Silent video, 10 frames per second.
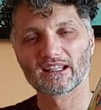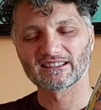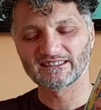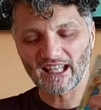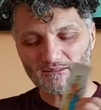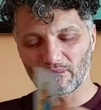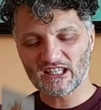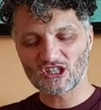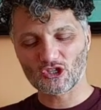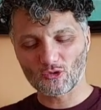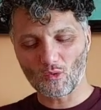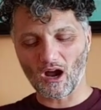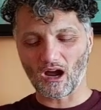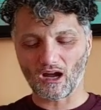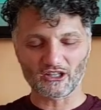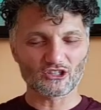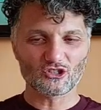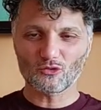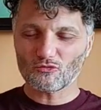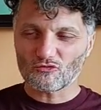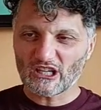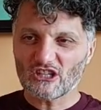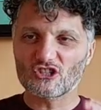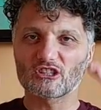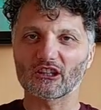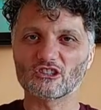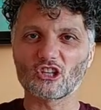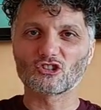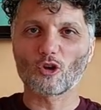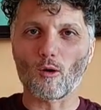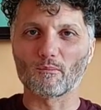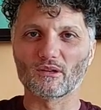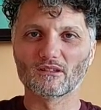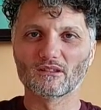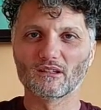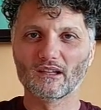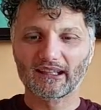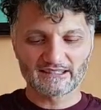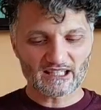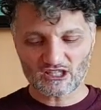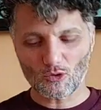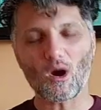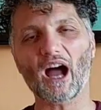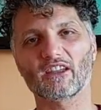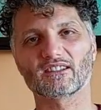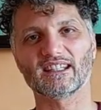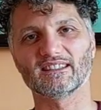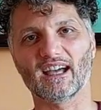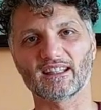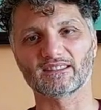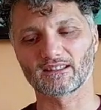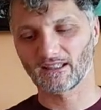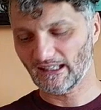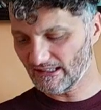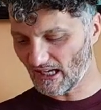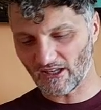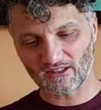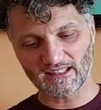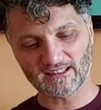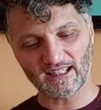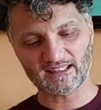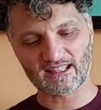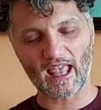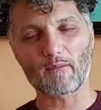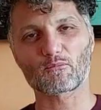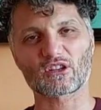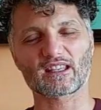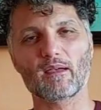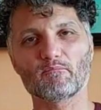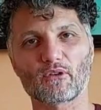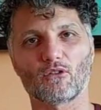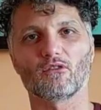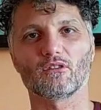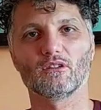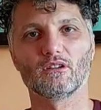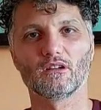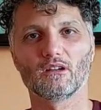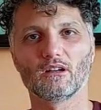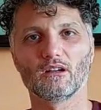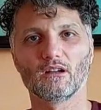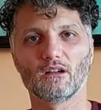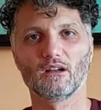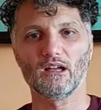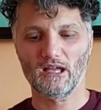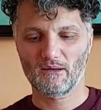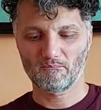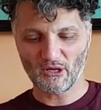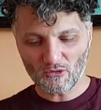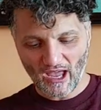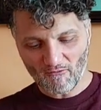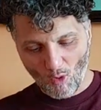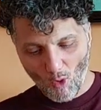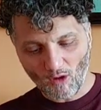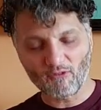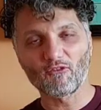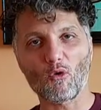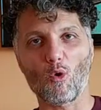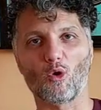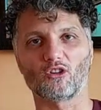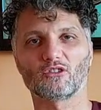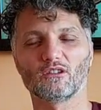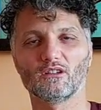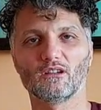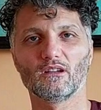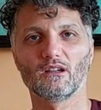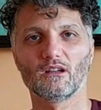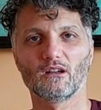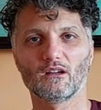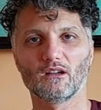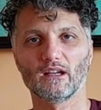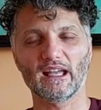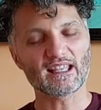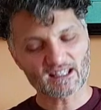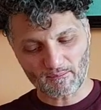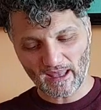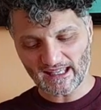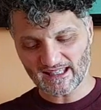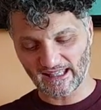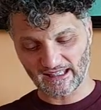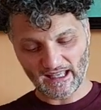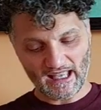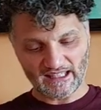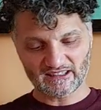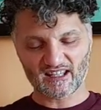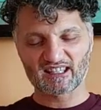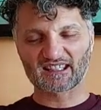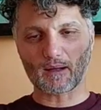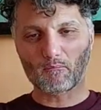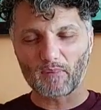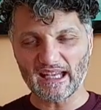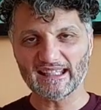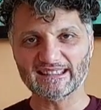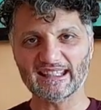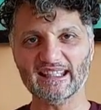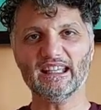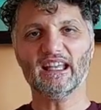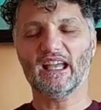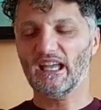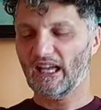That means you reached the top. There is no higher than that. In higher than that is the Empress, Emperor. But you have all four. It's amazing. The stability